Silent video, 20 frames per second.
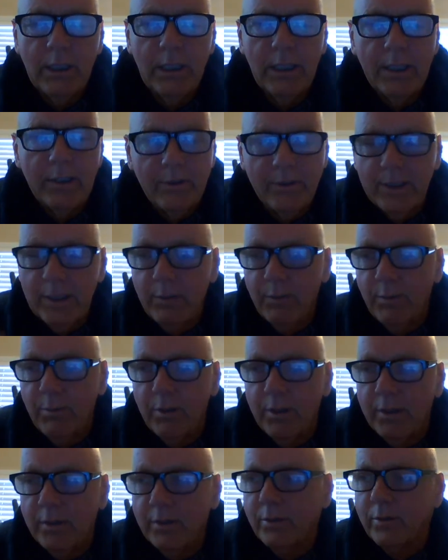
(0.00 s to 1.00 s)
Instead, we
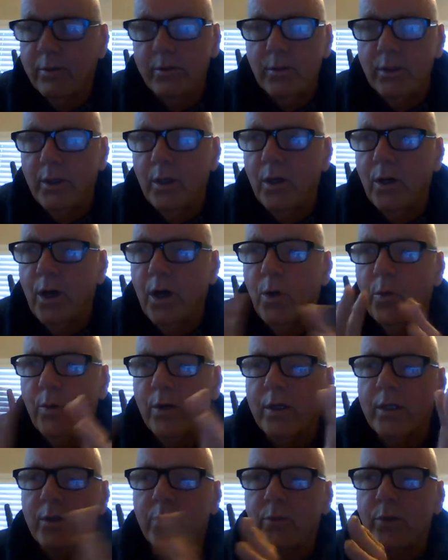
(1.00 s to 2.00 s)
want to, you know, oh, we're
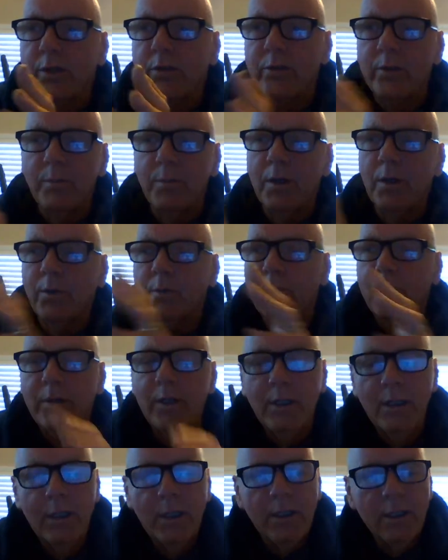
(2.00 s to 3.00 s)
going to trust them all.
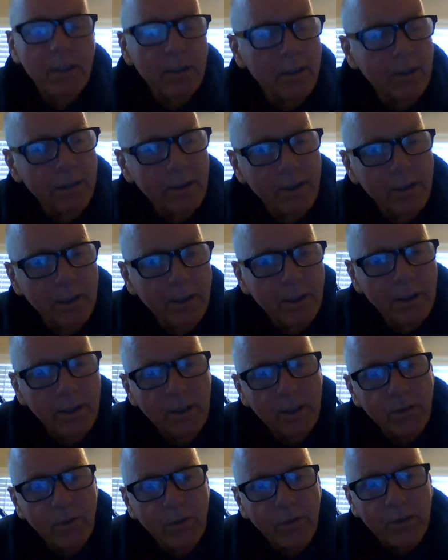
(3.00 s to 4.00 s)

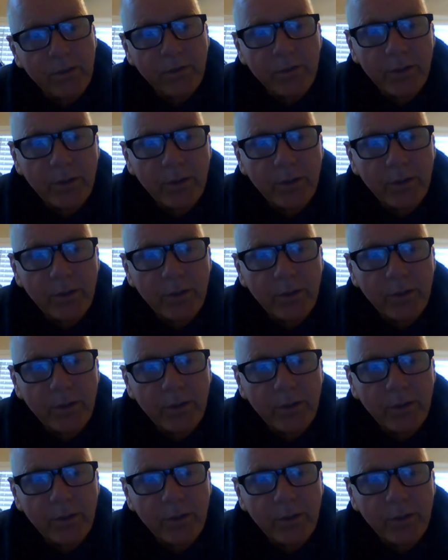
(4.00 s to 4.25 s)
Trust